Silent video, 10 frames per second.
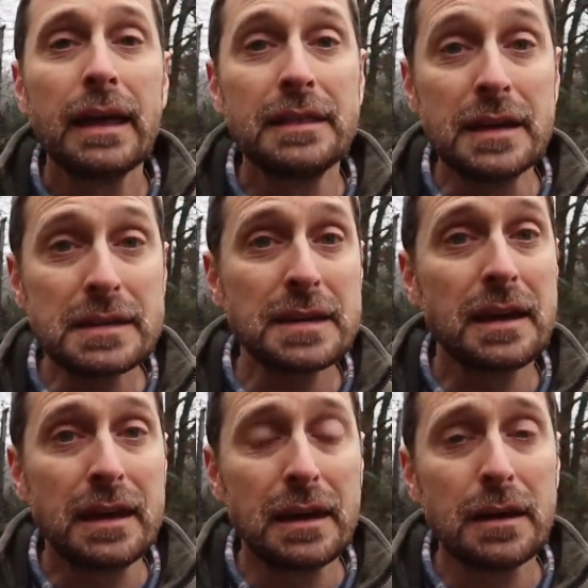this
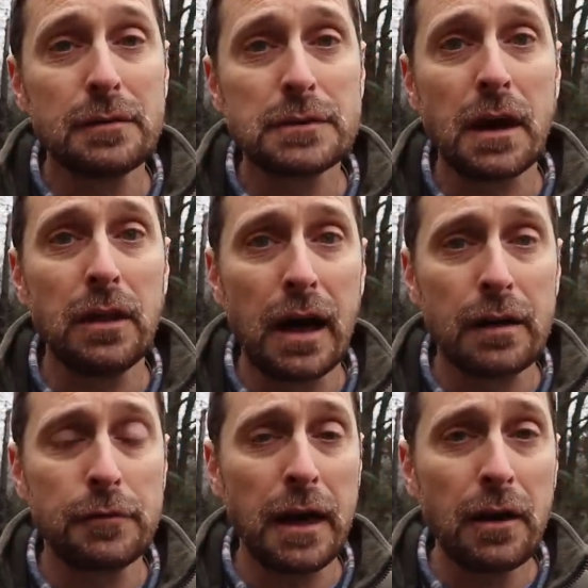gives a
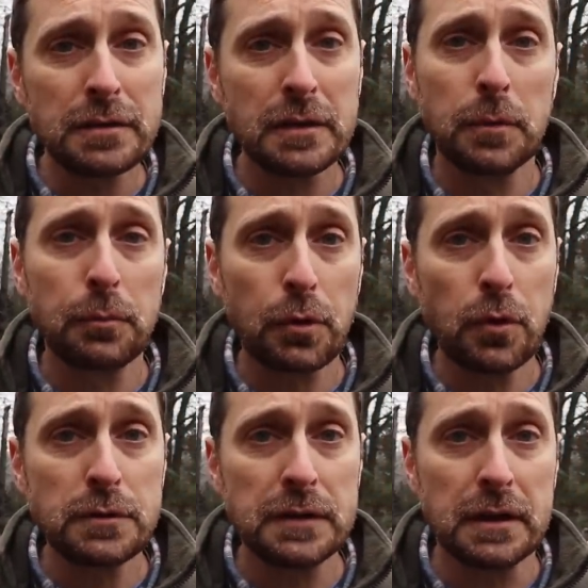lot of calcium and
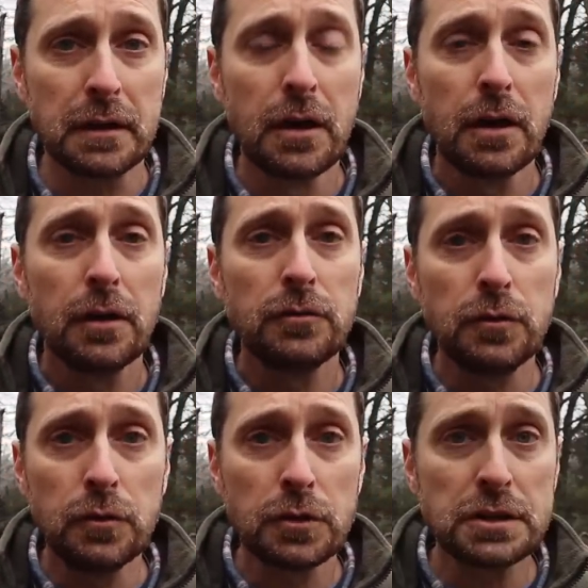protein
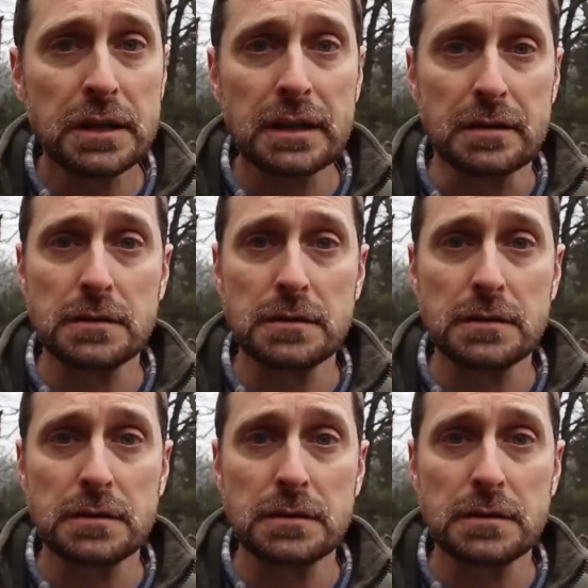to your chicken.